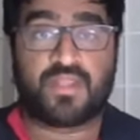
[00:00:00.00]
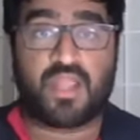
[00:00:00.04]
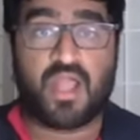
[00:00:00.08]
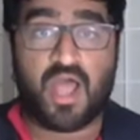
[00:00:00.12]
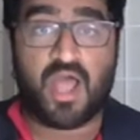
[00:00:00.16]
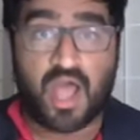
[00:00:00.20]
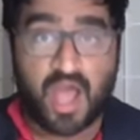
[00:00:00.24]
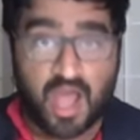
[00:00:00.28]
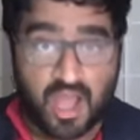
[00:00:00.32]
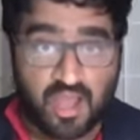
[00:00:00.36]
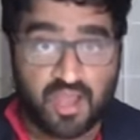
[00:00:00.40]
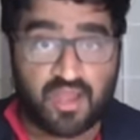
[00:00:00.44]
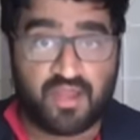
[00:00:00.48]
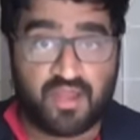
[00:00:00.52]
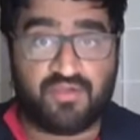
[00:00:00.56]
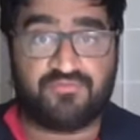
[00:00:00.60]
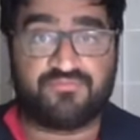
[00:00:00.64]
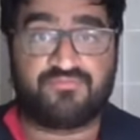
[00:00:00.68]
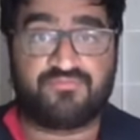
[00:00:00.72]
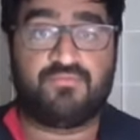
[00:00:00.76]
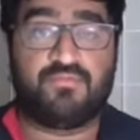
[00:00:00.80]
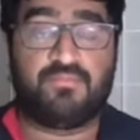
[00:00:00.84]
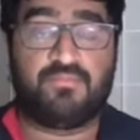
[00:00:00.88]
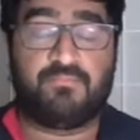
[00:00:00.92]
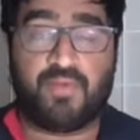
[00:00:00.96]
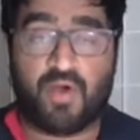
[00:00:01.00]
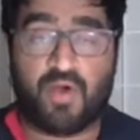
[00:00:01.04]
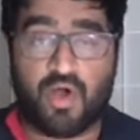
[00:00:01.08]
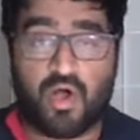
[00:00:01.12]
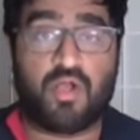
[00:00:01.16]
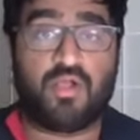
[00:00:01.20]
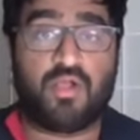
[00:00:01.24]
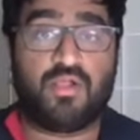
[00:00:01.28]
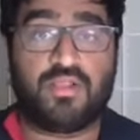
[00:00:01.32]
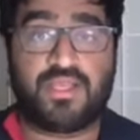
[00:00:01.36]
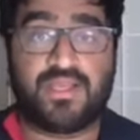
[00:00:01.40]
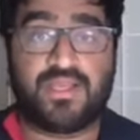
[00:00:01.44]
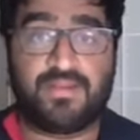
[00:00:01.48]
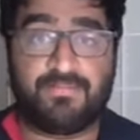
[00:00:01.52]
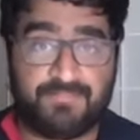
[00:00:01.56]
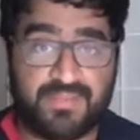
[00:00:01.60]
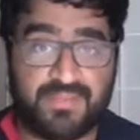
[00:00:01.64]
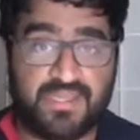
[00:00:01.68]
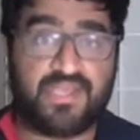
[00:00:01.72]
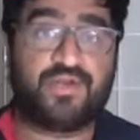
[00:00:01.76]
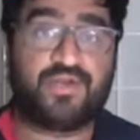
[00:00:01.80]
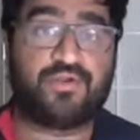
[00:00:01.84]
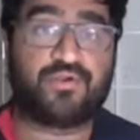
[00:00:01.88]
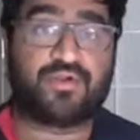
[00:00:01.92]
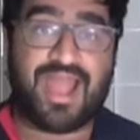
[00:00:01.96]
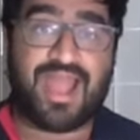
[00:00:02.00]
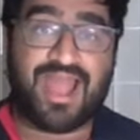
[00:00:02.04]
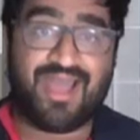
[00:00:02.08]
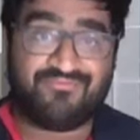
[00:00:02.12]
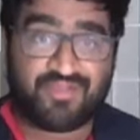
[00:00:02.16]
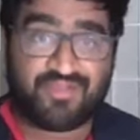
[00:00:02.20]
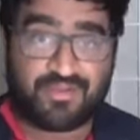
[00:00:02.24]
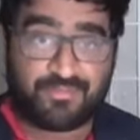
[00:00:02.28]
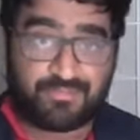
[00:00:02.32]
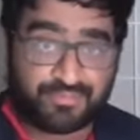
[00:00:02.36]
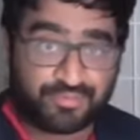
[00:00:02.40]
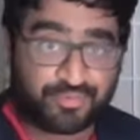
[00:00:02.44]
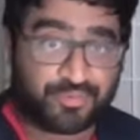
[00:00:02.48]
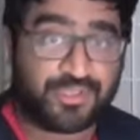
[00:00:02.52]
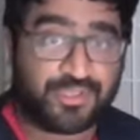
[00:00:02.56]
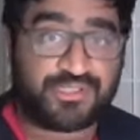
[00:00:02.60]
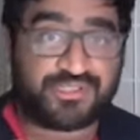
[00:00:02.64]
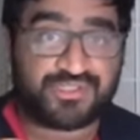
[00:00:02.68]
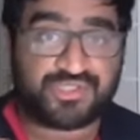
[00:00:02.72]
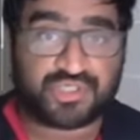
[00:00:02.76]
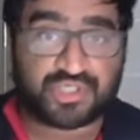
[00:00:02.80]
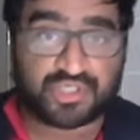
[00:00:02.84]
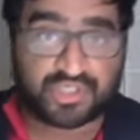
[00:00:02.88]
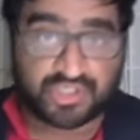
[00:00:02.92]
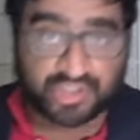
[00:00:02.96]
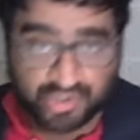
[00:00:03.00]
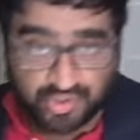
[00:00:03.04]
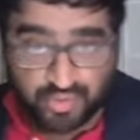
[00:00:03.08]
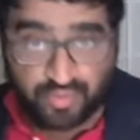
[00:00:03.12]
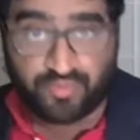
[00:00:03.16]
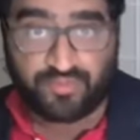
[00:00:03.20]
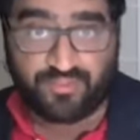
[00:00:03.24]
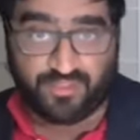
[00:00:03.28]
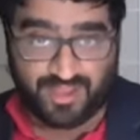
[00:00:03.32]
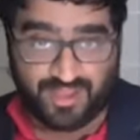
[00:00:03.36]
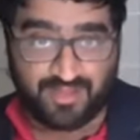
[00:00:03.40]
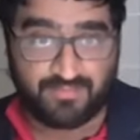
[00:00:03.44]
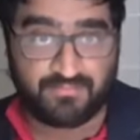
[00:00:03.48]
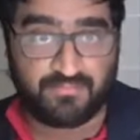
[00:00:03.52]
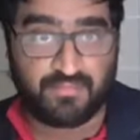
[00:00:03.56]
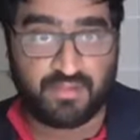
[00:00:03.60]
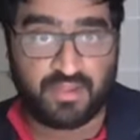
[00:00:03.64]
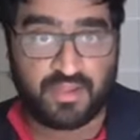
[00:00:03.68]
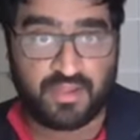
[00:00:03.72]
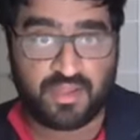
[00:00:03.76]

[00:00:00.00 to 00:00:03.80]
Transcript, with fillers: of Paul and Peter having preached to them,